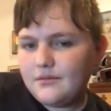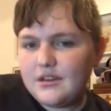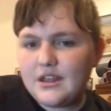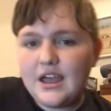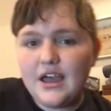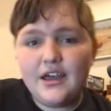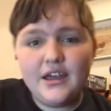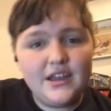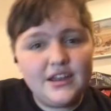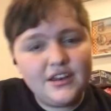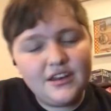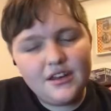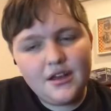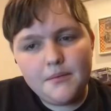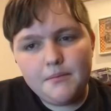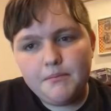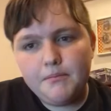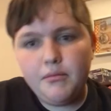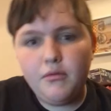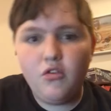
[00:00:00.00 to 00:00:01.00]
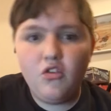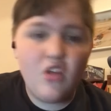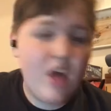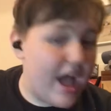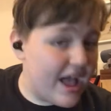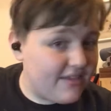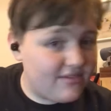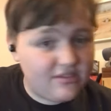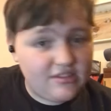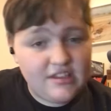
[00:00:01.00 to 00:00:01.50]
I ended up
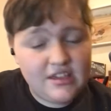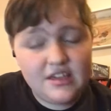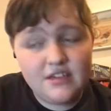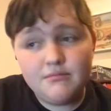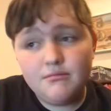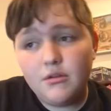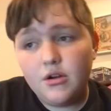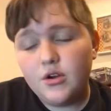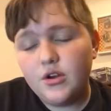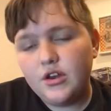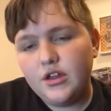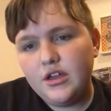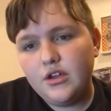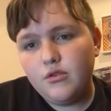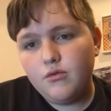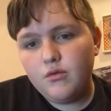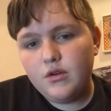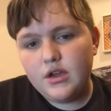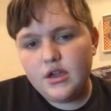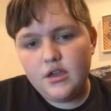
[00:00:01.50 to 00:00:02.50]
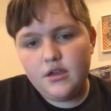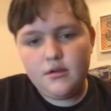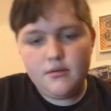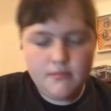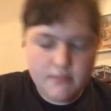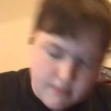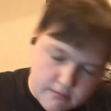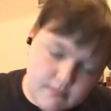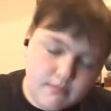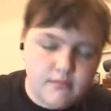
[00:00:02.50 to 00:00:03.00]
blasting Marnie away.
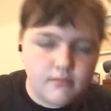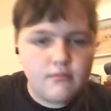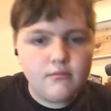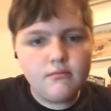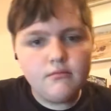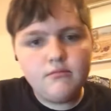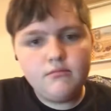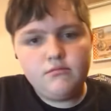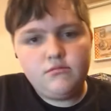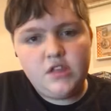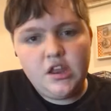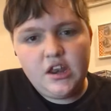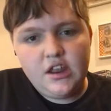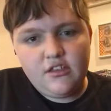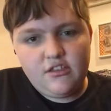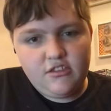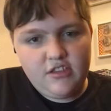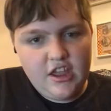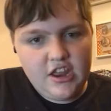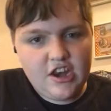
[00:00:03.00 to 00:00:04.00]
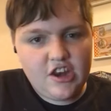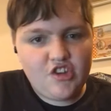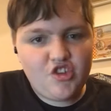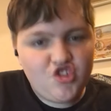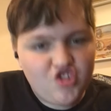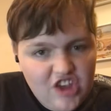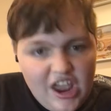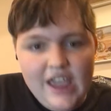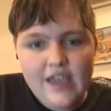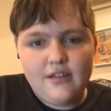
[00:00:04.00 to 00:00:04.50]
Didn't stand a
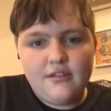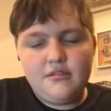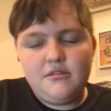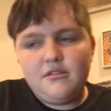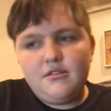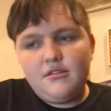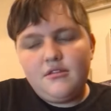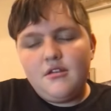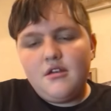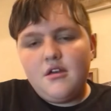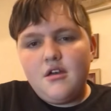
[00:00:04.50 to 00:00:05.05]
chance.